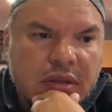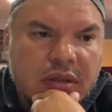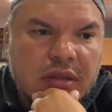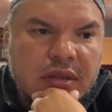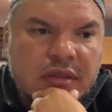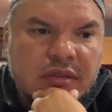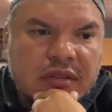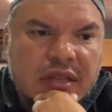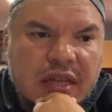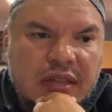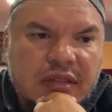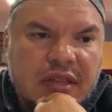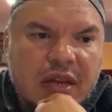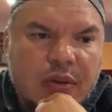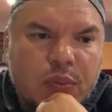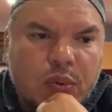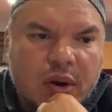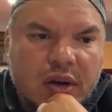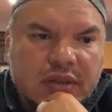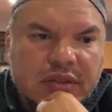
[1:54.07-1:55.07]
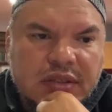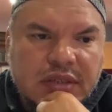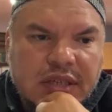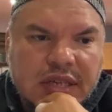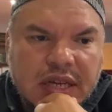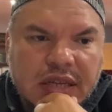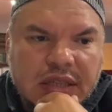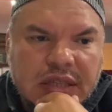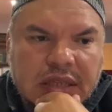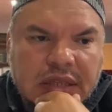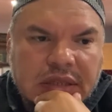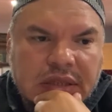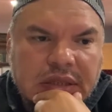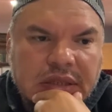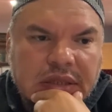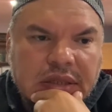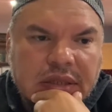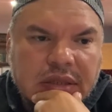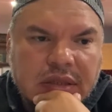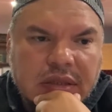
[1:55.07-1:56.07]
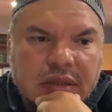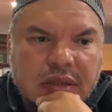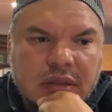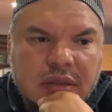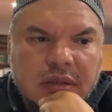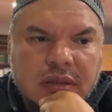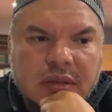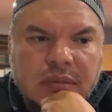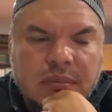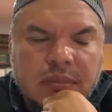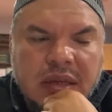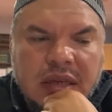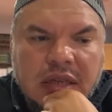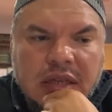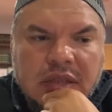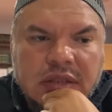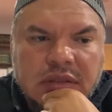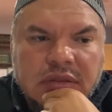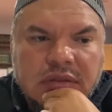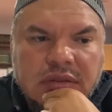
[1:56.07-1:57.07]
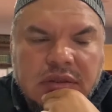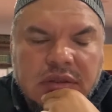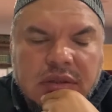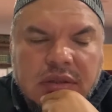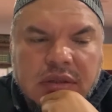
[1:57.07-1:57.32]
is that they work together, because